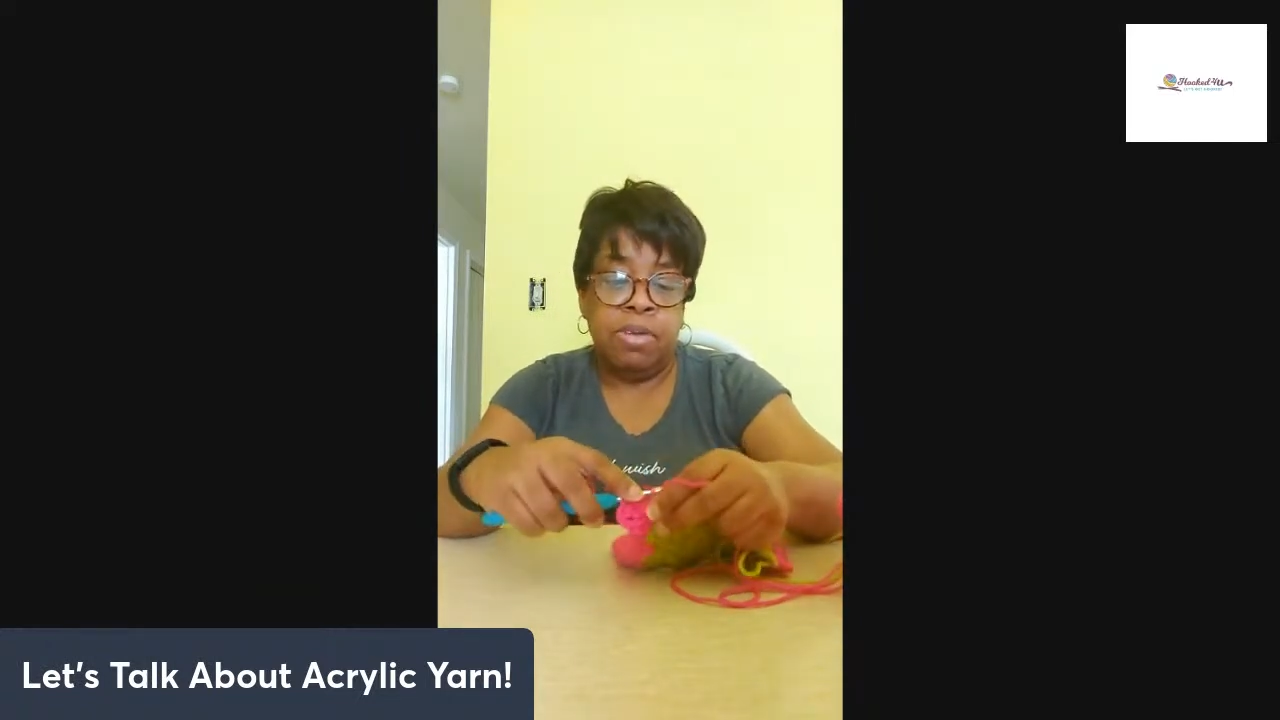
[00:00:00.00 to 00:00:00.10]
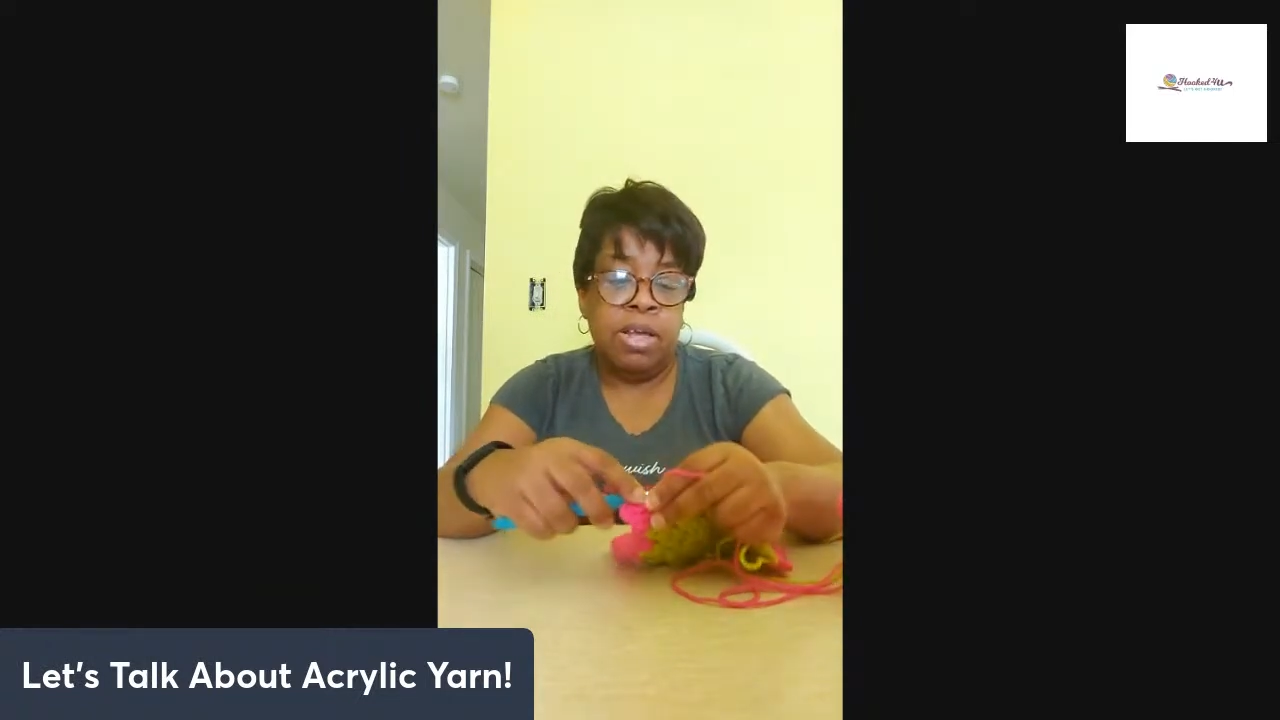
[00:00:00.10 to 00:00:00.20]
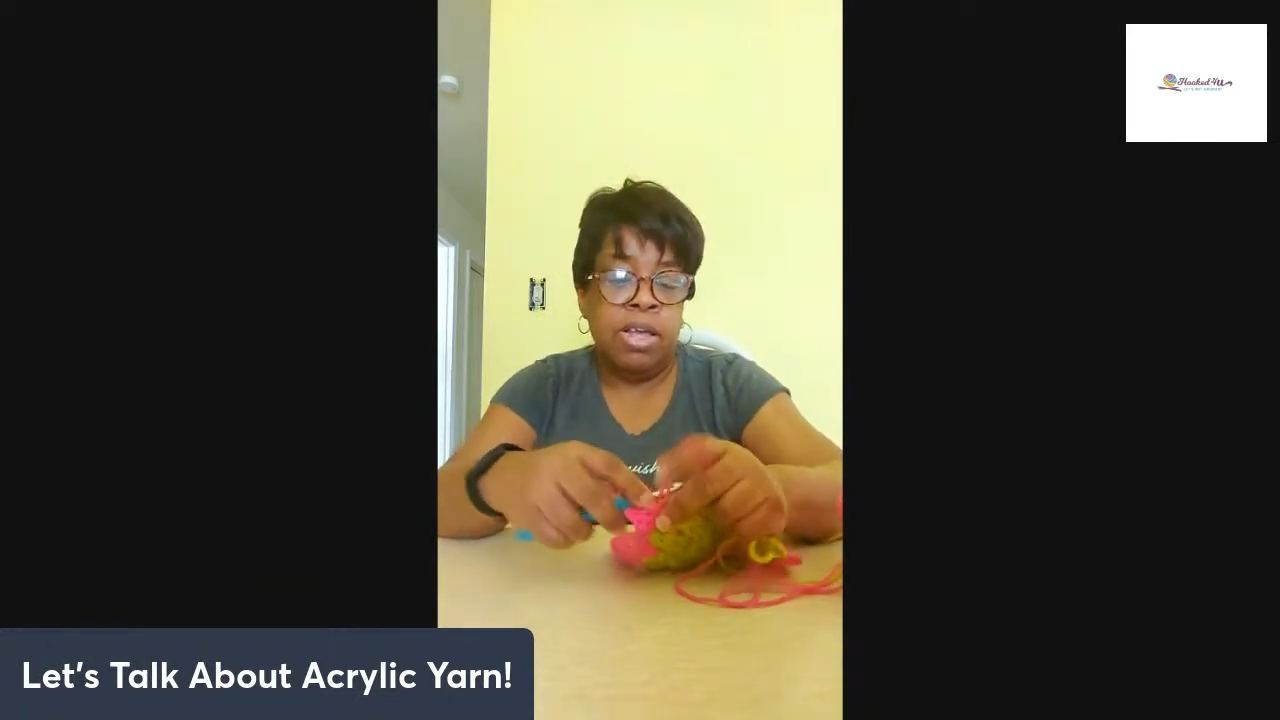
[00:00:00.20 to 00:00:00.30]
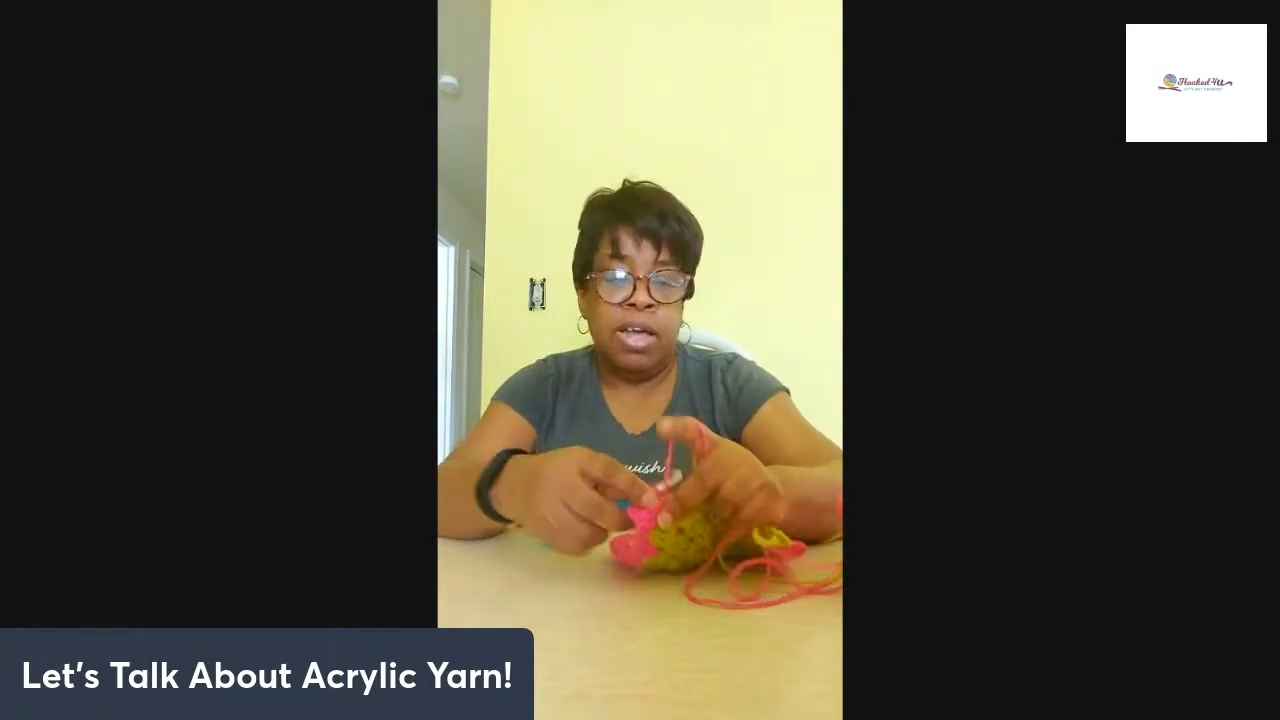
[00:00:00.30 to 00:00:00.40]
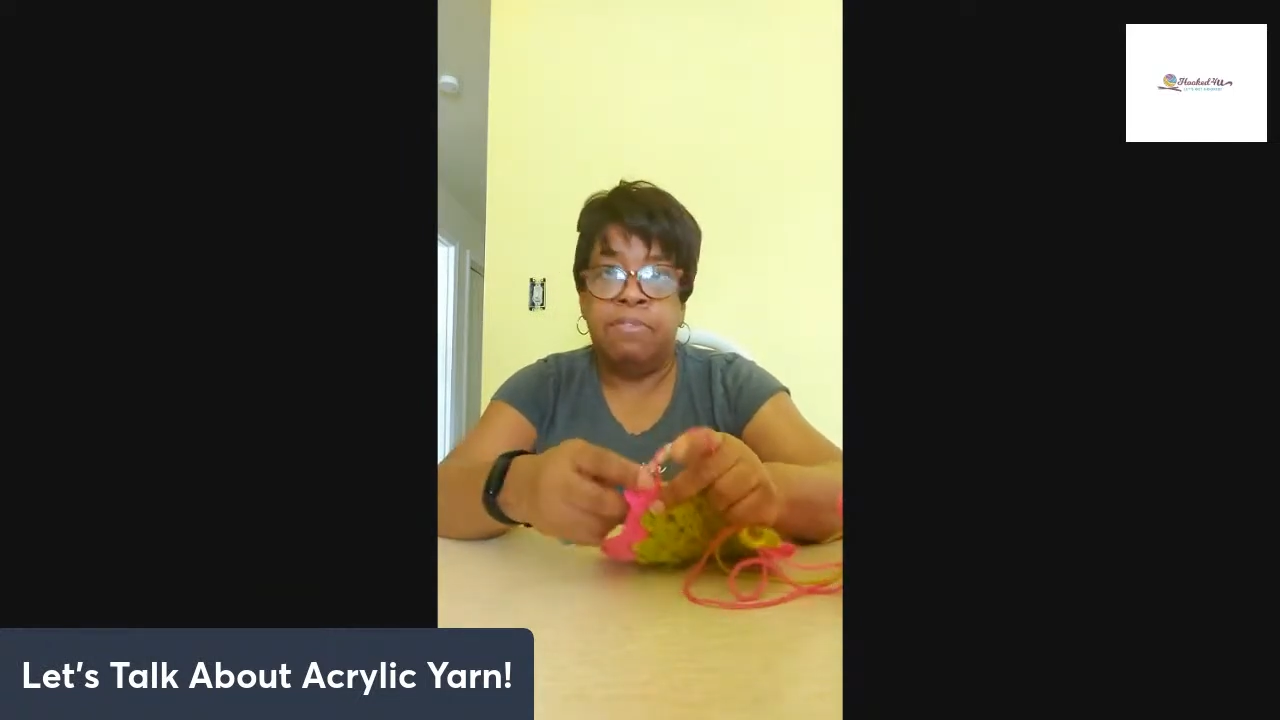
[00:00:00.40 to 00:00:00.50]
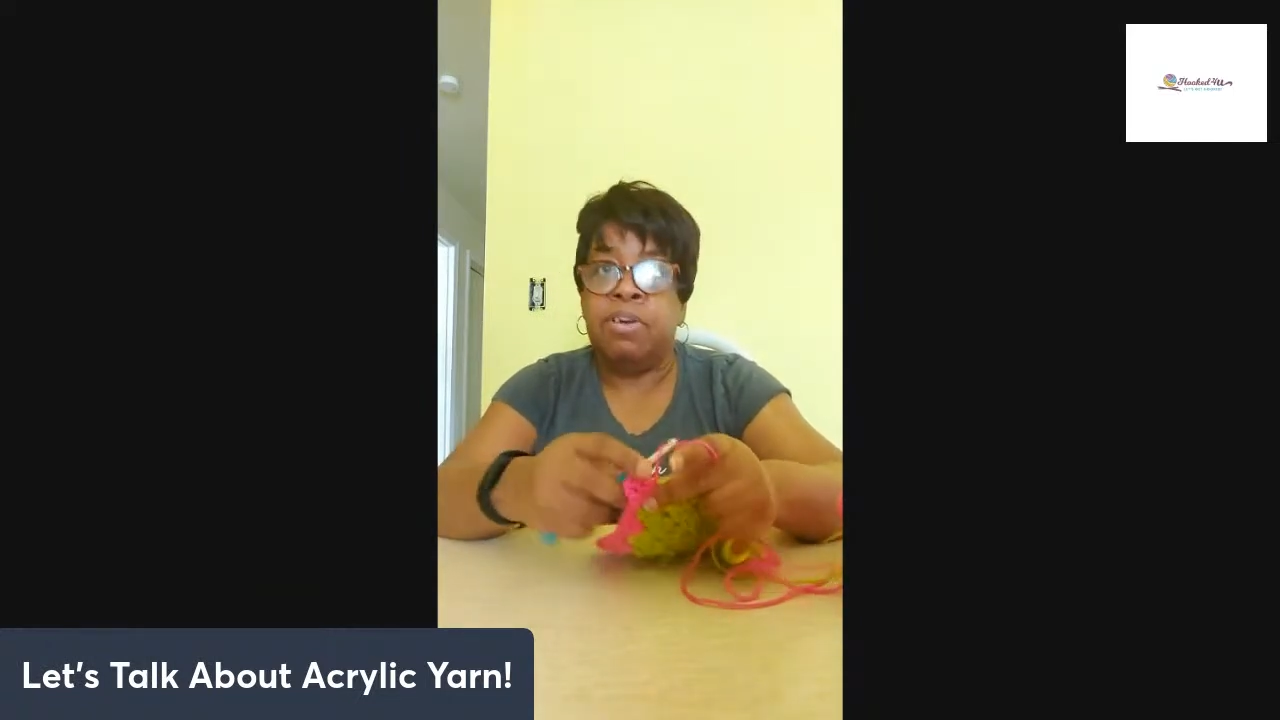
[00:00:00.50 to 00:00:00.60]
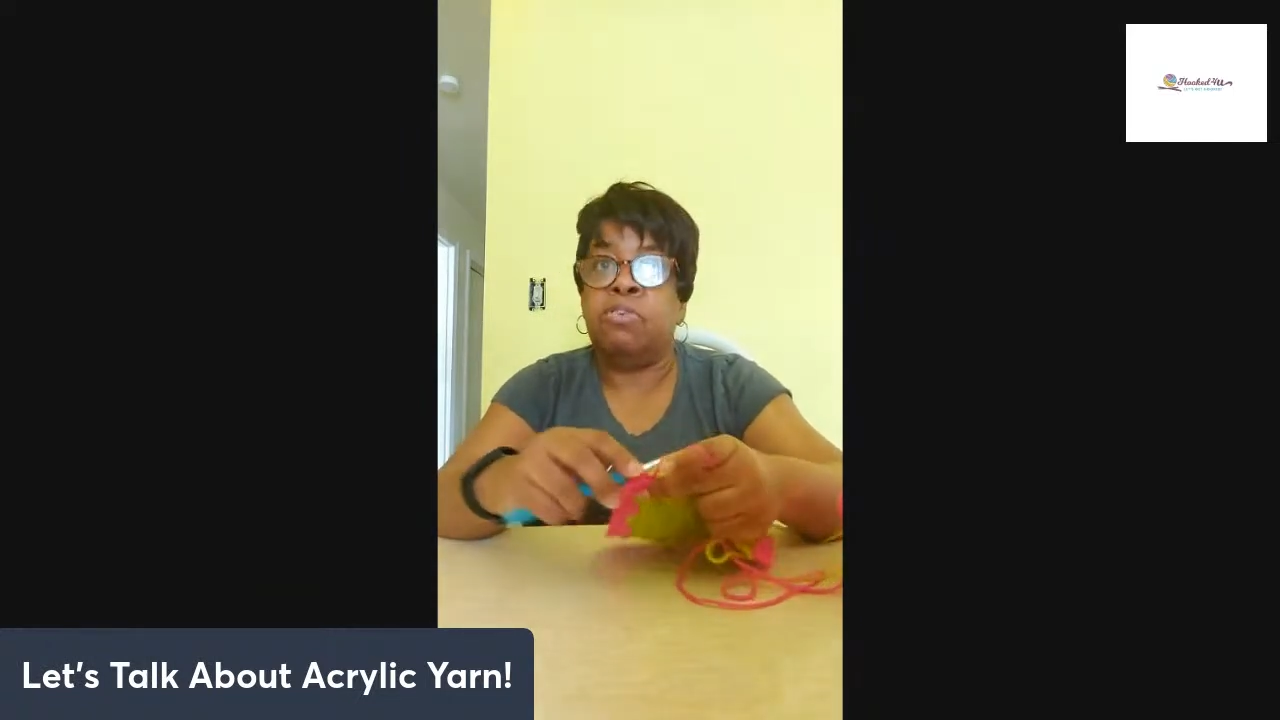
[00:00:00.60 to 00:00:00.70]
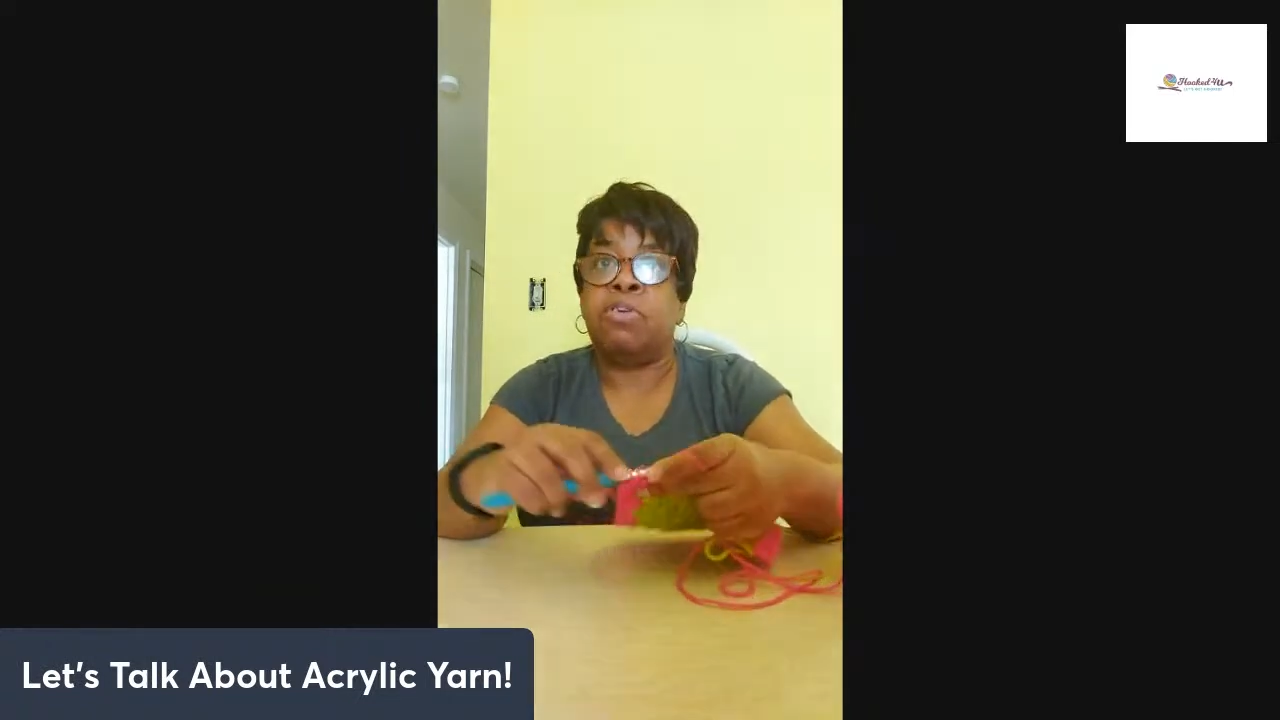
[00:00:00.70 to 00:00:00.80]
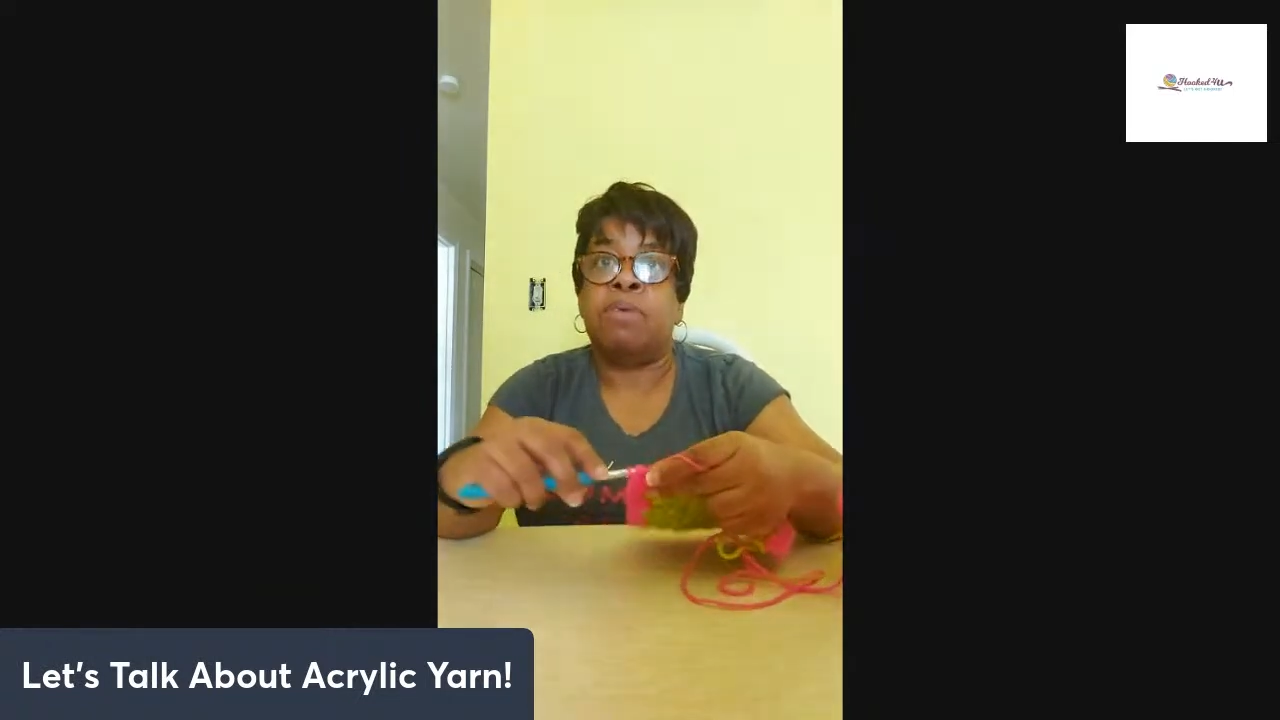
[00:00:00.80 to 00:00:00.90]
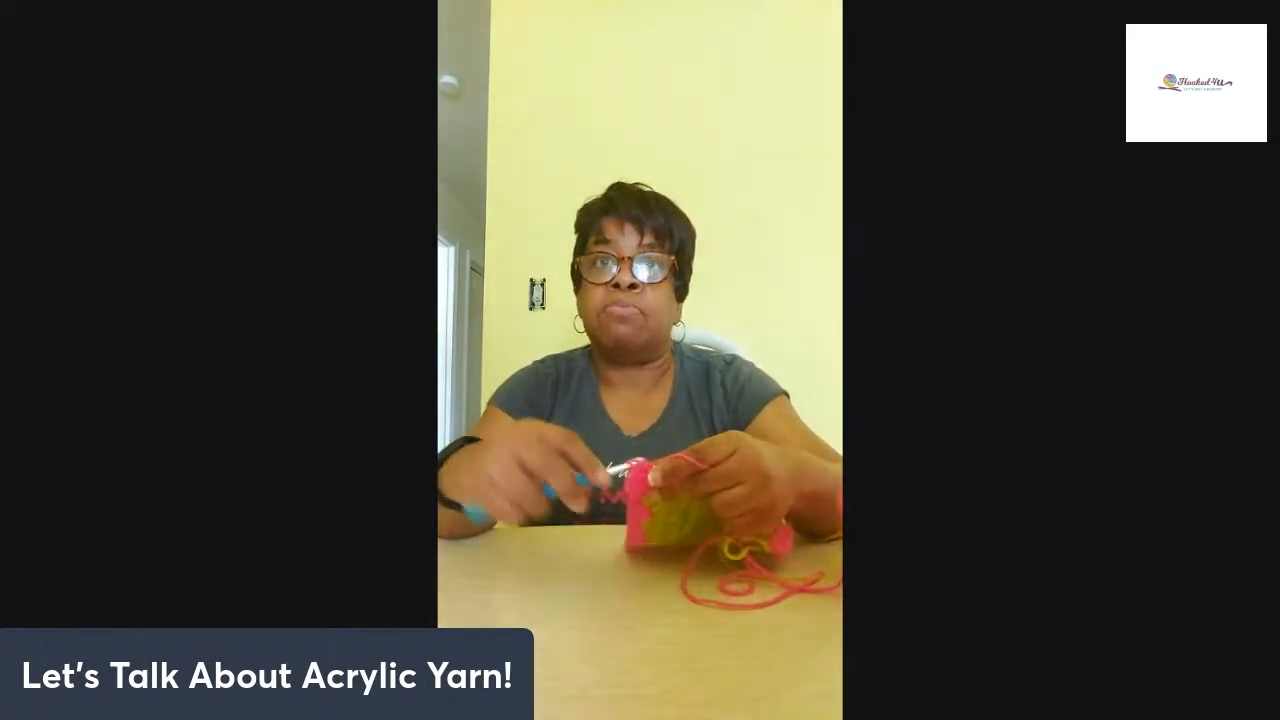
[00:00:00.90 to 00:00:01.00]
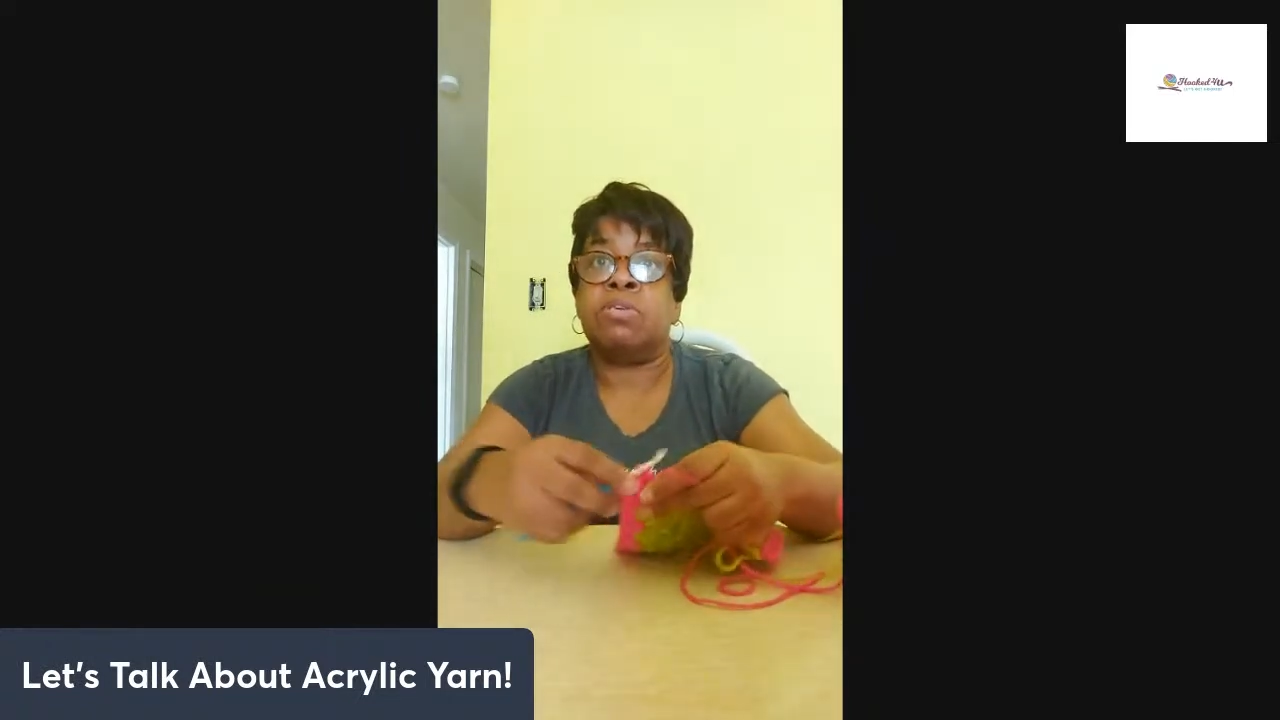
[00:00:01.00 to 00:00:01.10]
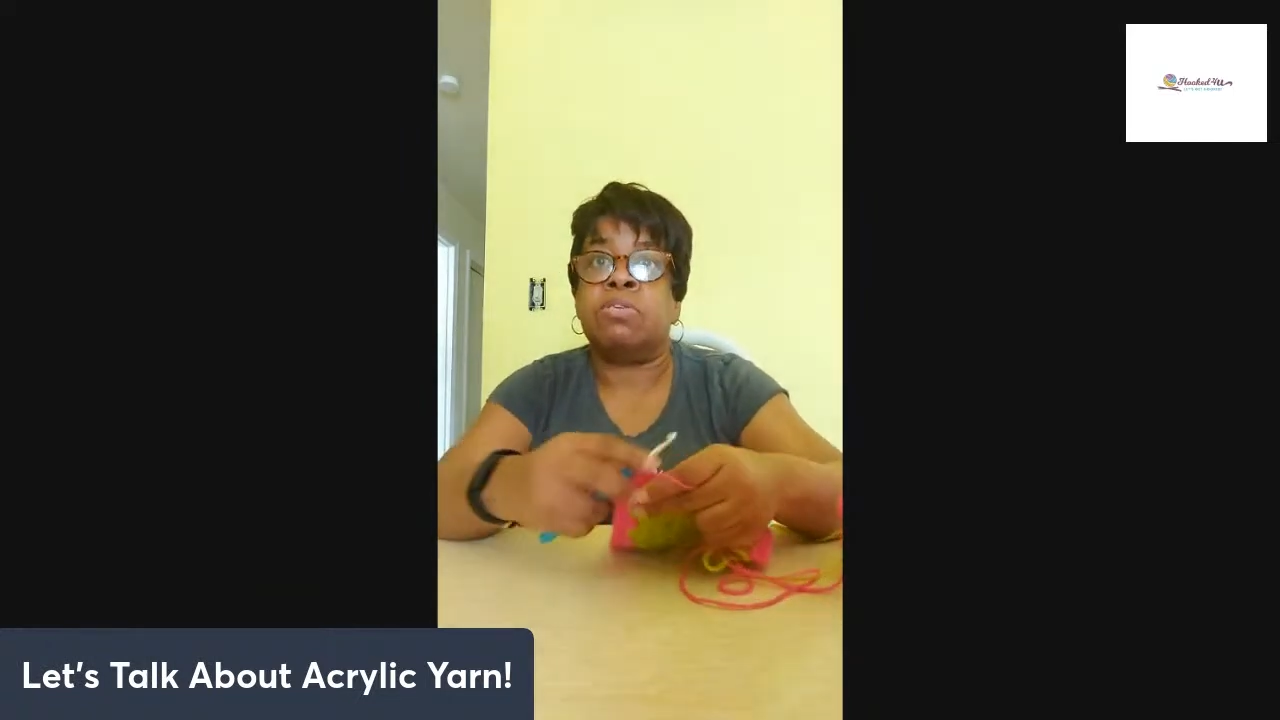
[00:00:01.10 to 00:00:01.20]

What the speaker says: and I have other types of